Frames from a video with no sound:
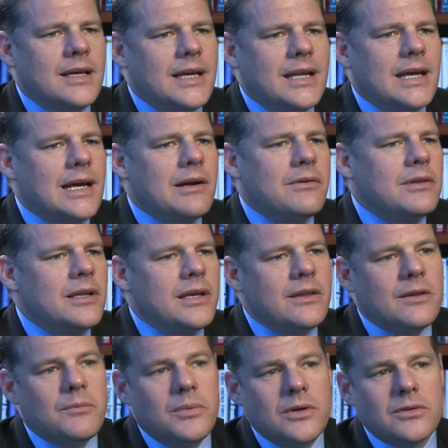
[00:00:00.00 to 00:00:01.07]
inherently
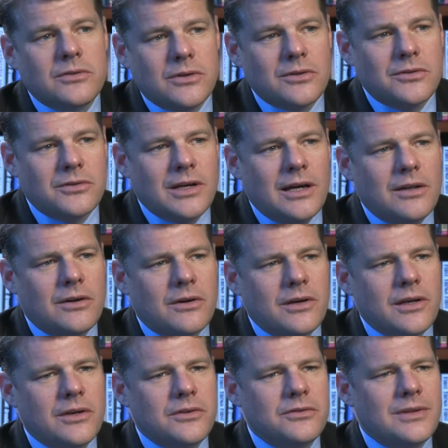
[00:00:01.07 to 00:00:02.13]
the business seller
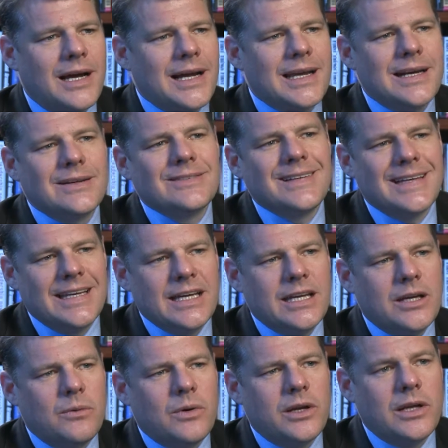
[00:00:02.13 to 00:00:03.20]
is not really
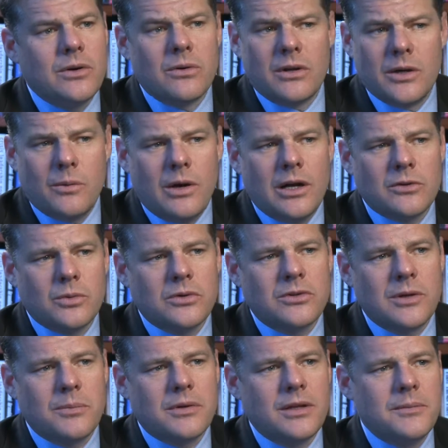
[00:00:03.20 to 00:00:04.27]
getting what he really wants, which
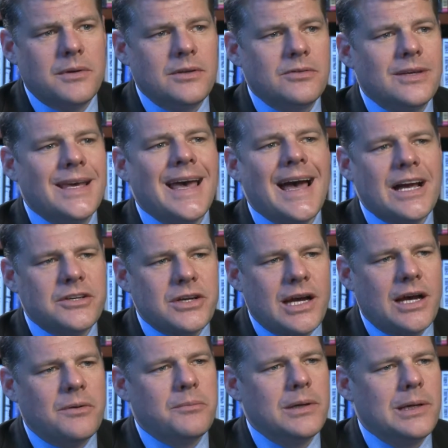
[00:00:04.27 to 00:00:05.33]
typically means cash
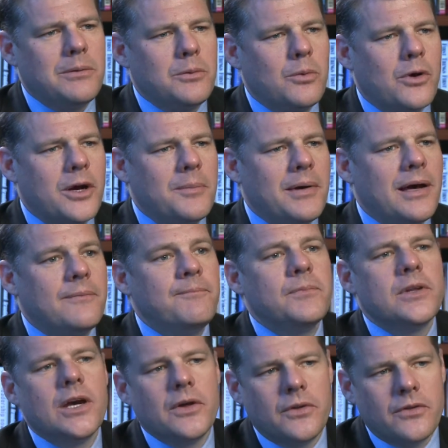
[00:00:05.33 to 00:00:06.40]
out and be able to worry about
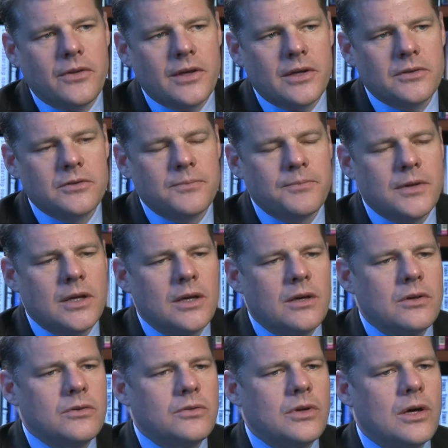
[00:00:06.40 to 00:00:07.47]
other things.
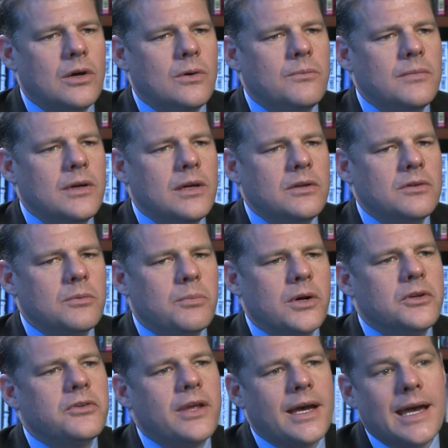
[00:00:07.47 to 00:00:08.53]
So to
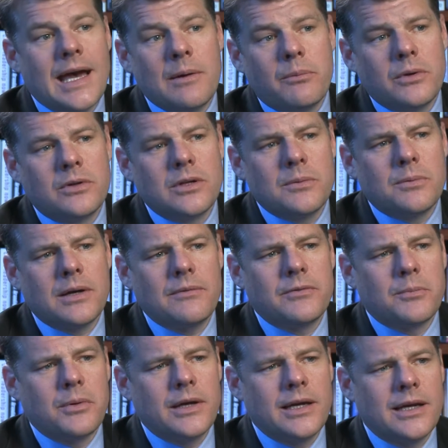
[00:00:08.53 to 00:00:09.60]
bridge that gap, we typically have
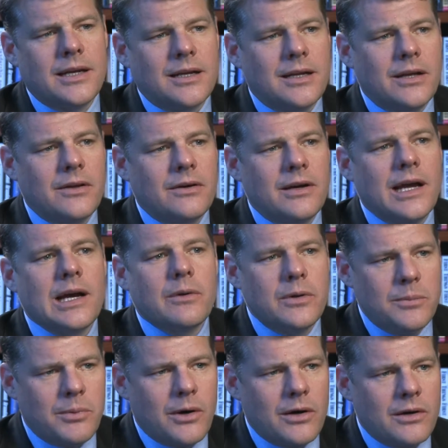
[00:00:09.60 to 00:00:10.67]
to bring in another
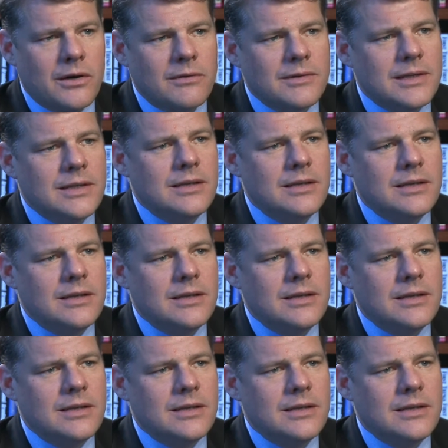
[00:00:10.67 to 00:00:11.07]
equity partner,